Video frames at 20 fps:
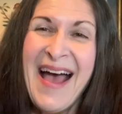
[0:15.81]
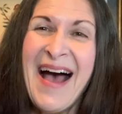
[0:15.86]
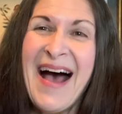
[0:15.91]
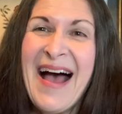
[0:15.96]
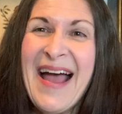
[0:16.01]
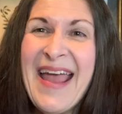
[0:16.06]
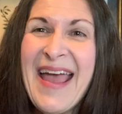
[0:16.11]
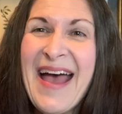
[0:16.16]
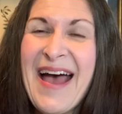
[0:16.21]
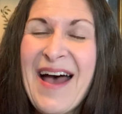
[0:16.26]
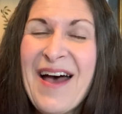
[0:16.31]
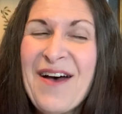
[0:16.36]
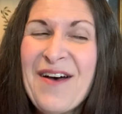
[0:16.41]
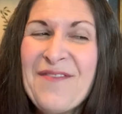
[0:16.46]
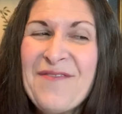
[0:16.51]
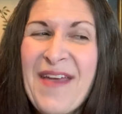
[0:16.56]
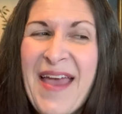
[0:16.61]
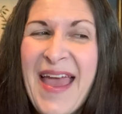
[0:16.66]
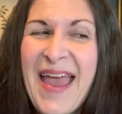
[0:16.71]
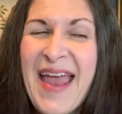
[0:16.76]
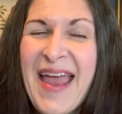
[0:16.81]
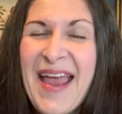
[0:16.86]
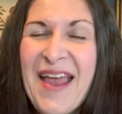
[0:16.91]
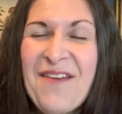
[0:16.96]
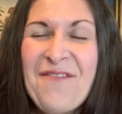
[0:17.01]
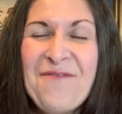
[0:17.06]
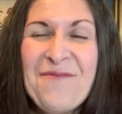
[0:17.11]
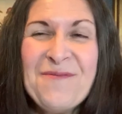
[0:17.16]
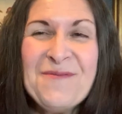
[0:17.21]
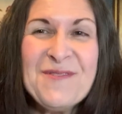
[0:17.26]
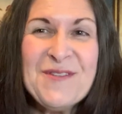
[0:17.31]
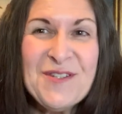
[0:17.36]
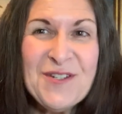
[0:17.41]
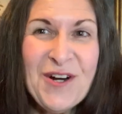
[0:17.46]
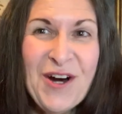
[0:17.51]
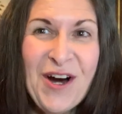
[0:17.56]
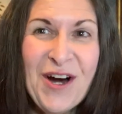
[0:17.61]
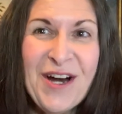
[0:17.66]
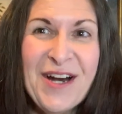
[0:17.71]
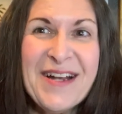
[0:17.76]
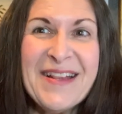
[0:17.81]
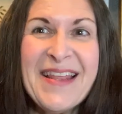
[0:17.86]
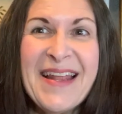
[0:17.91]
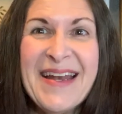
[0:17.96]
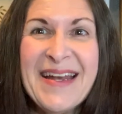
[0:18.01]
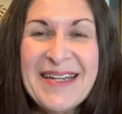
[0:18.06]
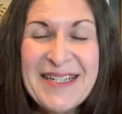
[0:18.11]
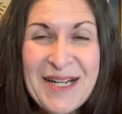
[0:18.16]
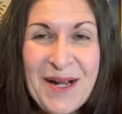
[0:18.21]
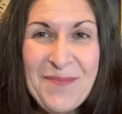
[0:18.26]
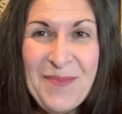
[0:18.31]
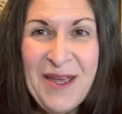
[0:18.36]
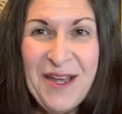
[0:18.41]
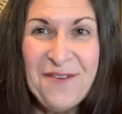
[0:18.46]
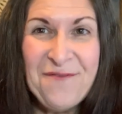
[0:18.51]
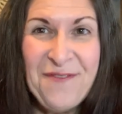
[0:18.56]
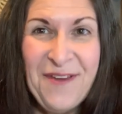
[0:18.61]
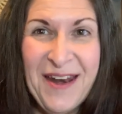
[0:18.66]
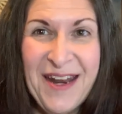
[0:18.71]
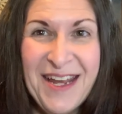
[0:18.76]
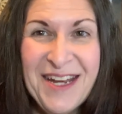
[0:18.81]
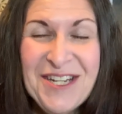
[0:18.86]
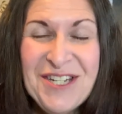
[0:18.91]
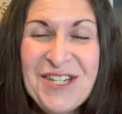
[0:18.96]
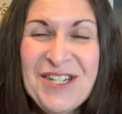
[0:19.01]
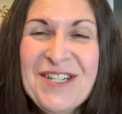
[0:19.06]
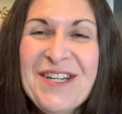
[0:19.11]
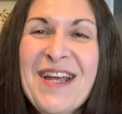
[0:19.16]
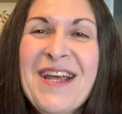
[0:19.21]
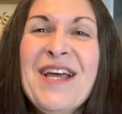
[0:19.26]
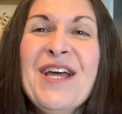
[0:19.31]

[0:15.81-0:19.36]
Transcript: I have a start that ended up being a finish,